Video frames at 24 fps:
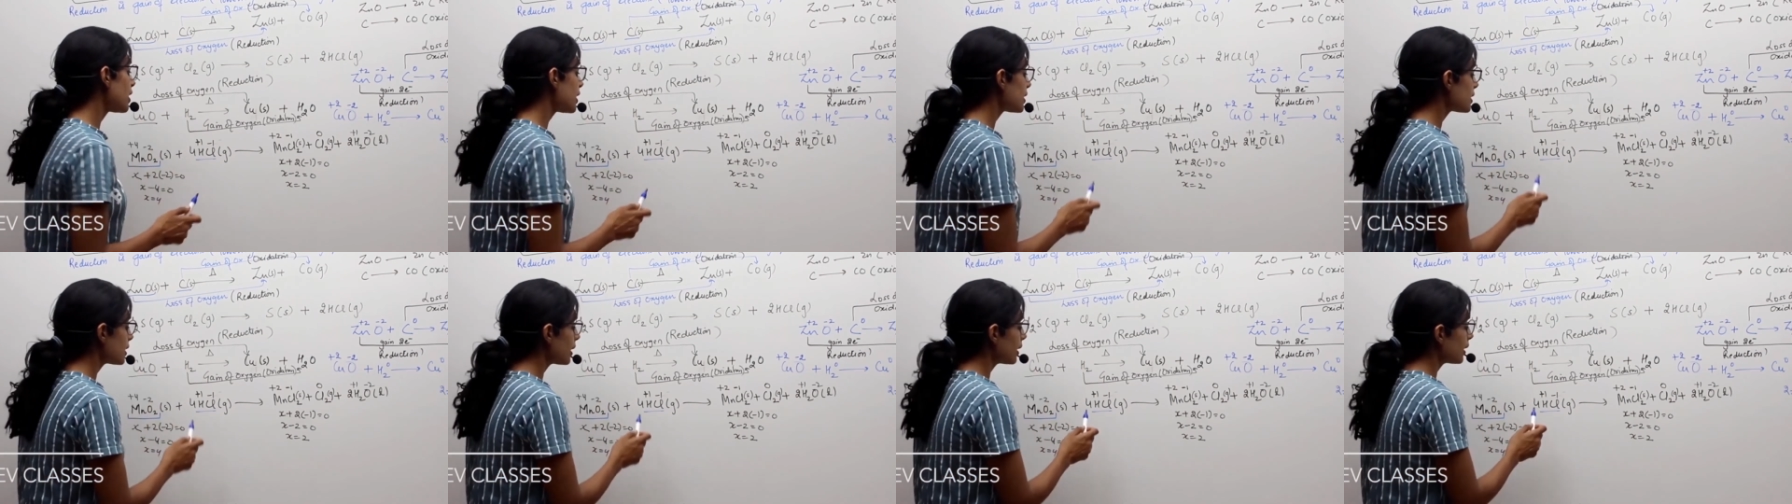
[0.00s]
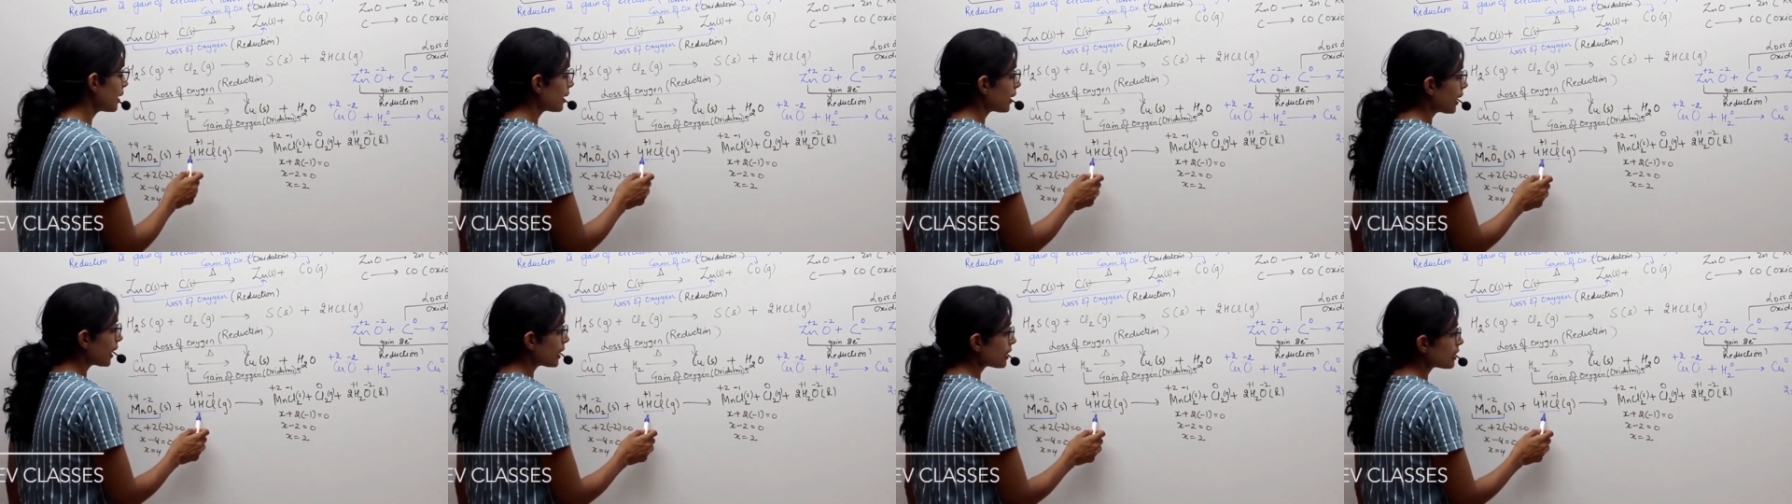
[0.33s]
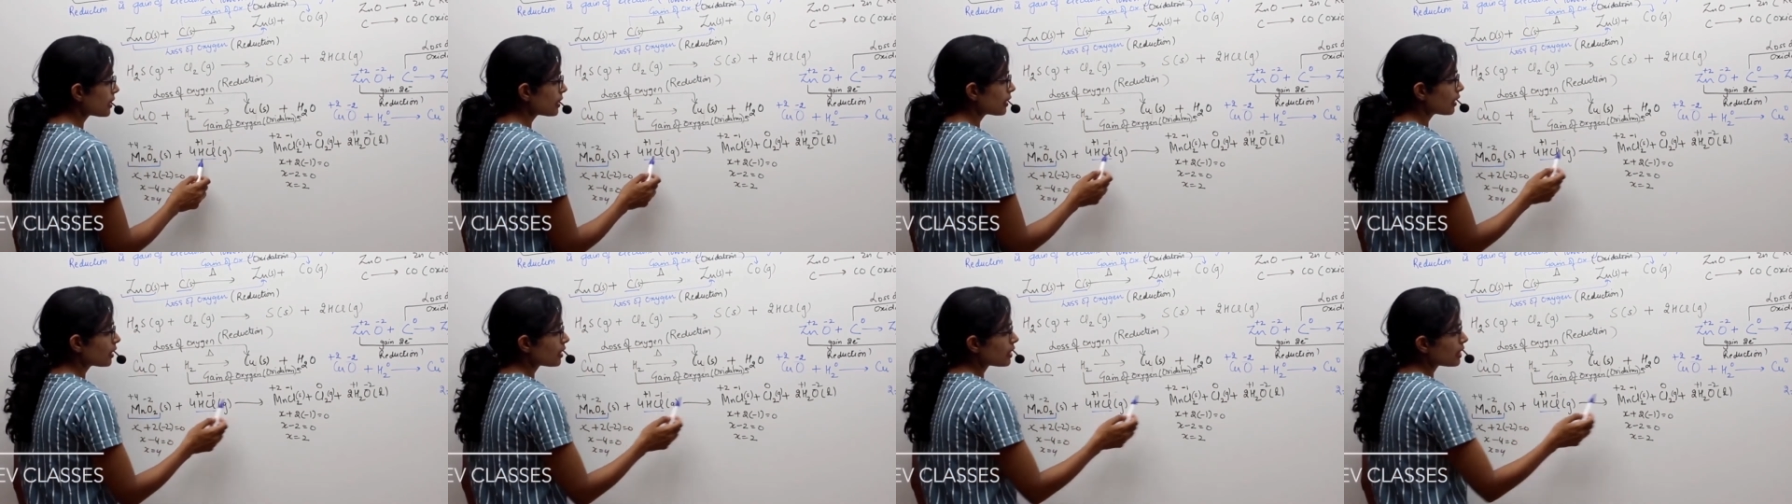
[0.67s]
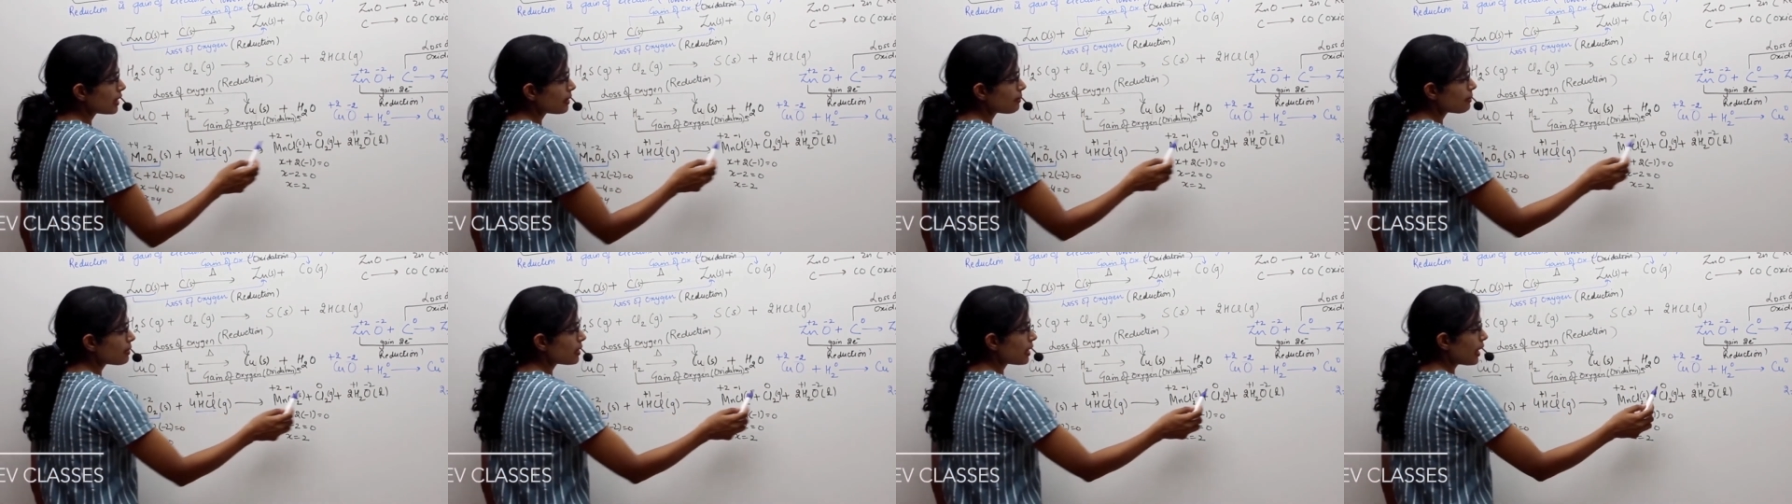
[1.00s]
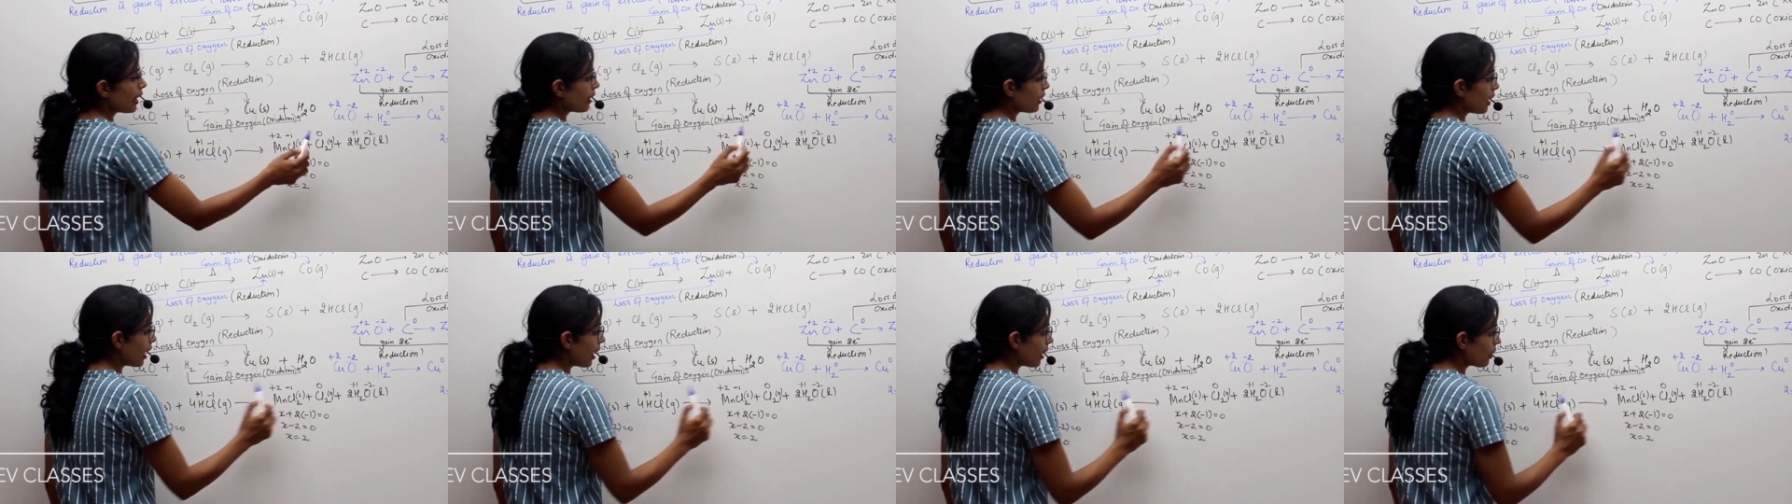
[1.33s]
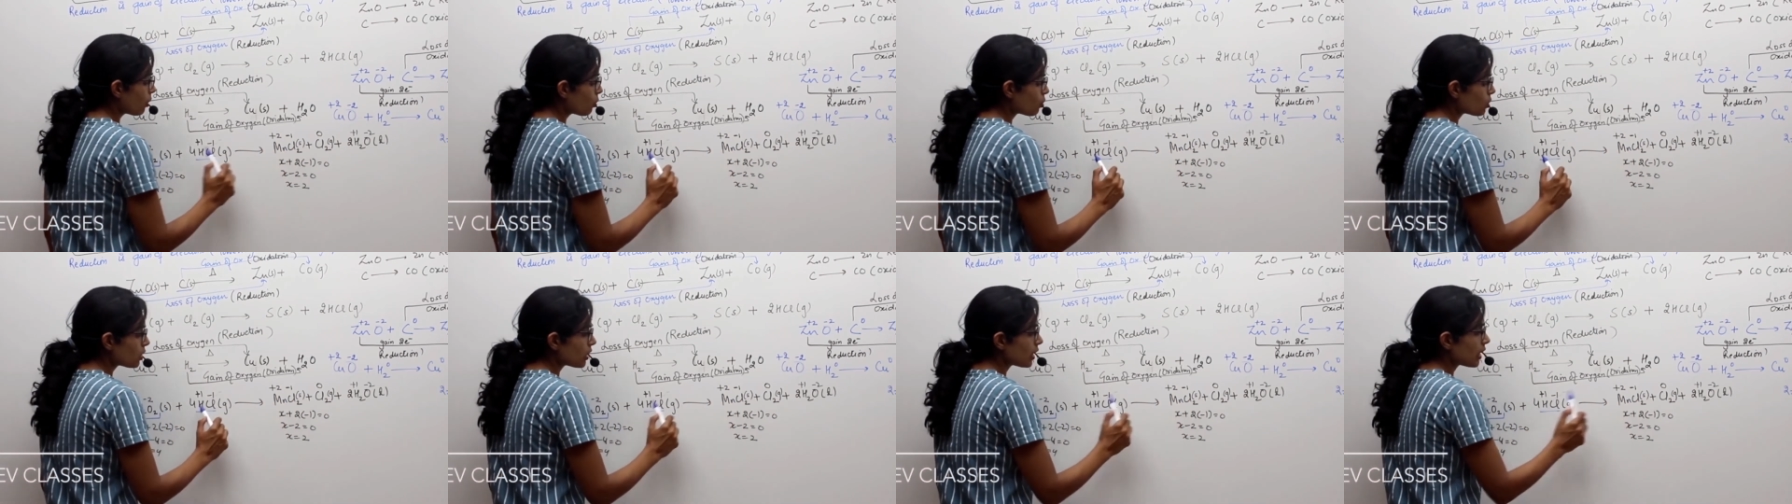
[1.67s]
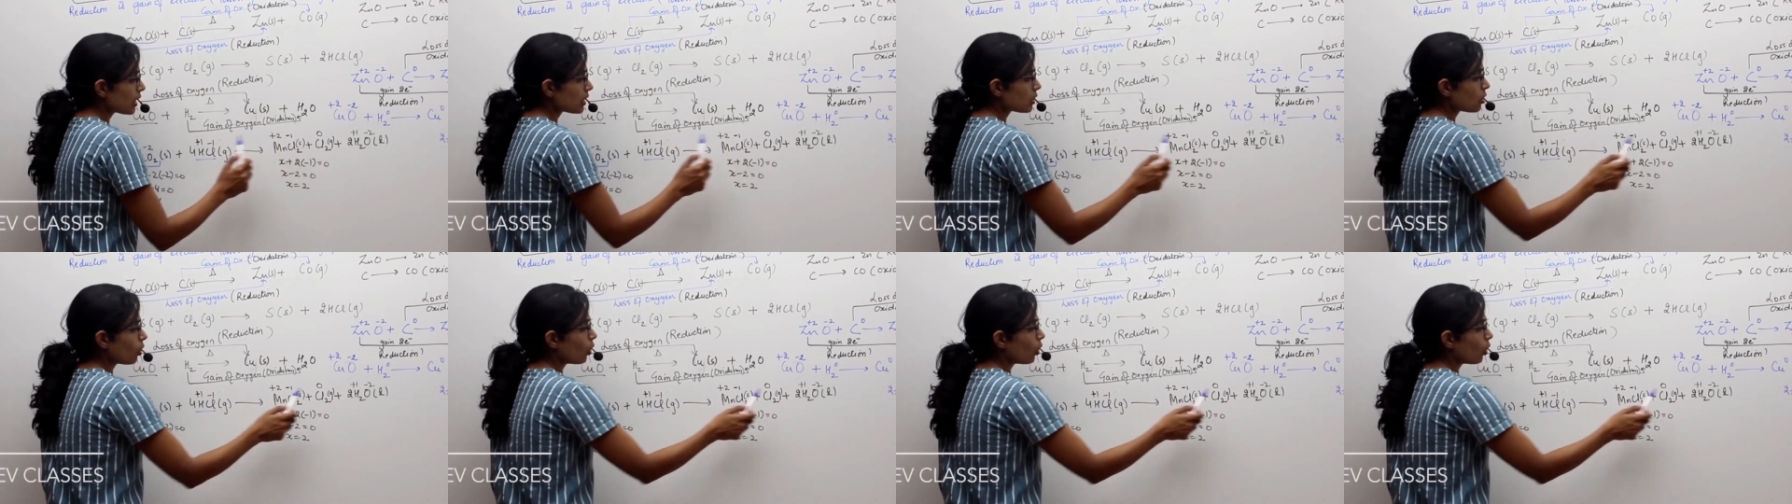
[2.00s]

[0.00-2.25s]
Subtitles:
I said that HCl seems like hydrogen has